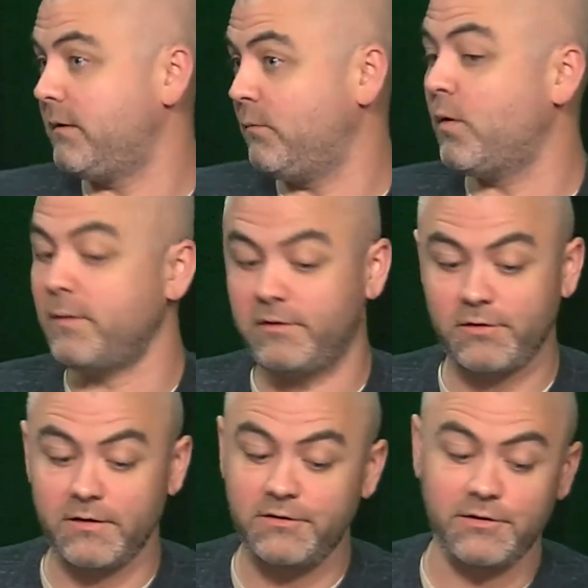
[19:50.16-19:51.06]
and woman.
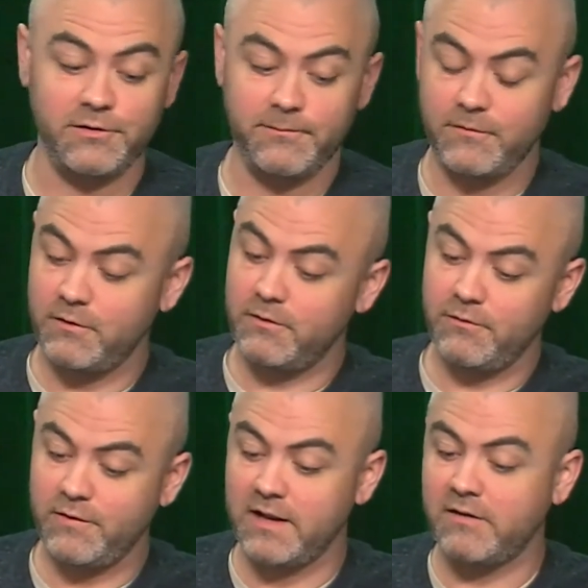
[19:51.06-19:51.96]
So this is
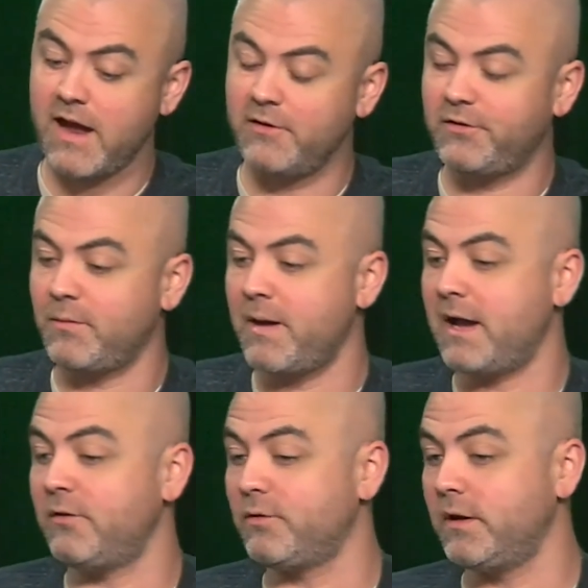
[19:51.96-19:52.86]
fantastic,
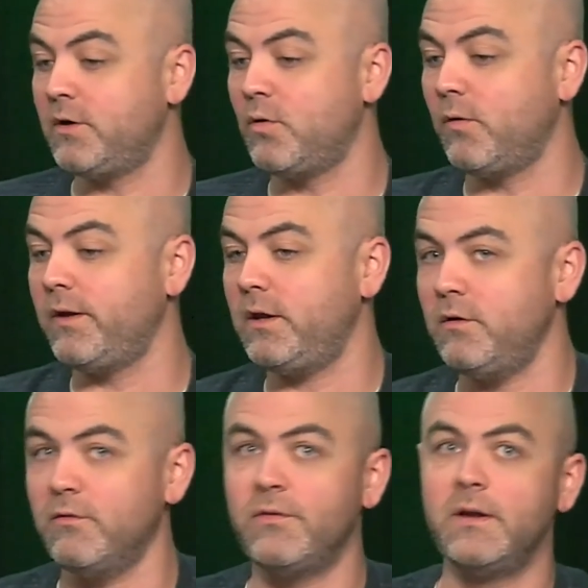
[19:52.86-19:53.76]
Matt. It's really cool that
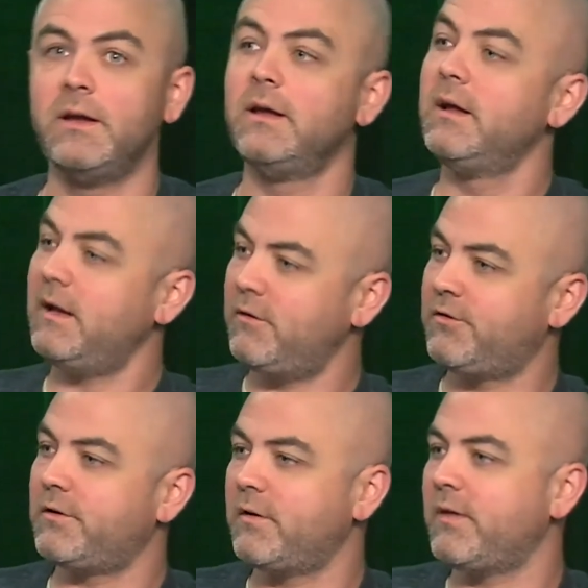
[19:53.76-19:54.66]
you've
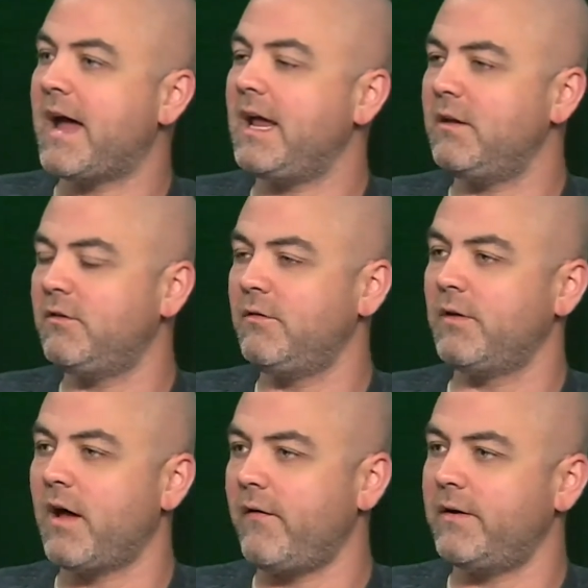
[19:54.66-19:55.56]
inserted that into
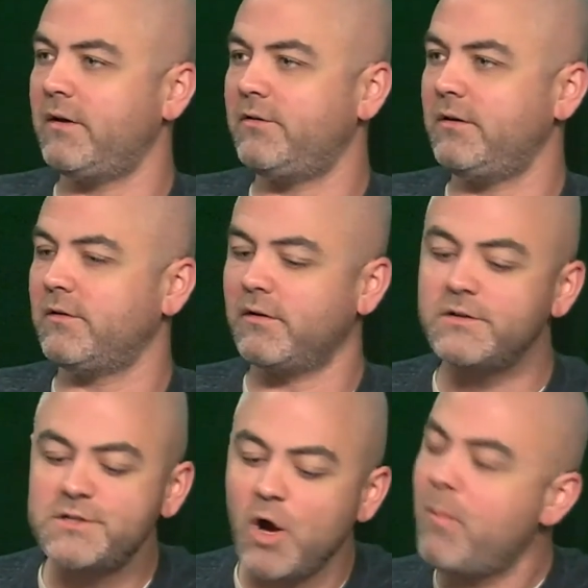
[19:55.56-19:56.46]
the holiday season.
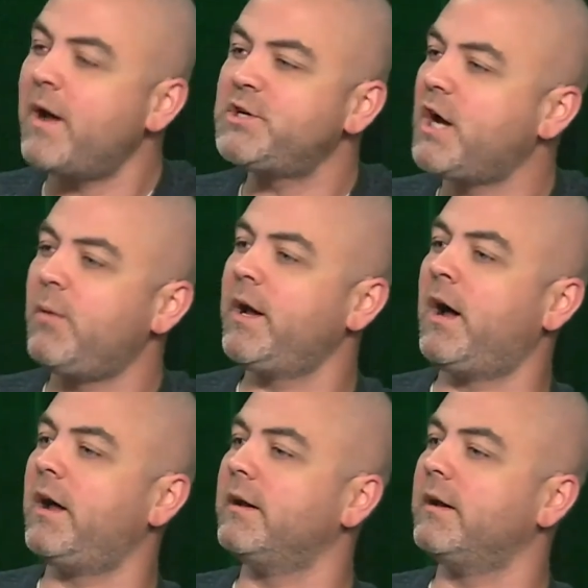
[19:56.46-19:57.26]
There's so much going on.